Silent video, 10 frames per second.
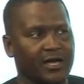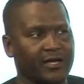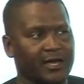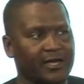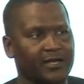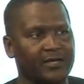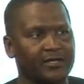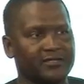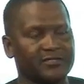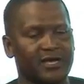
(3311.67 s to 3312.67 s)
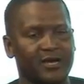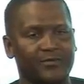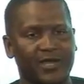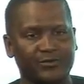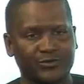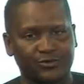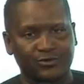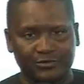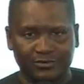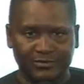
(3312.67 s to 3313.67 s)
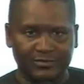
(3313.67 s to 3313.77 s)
And Ghana doesn't have limestone.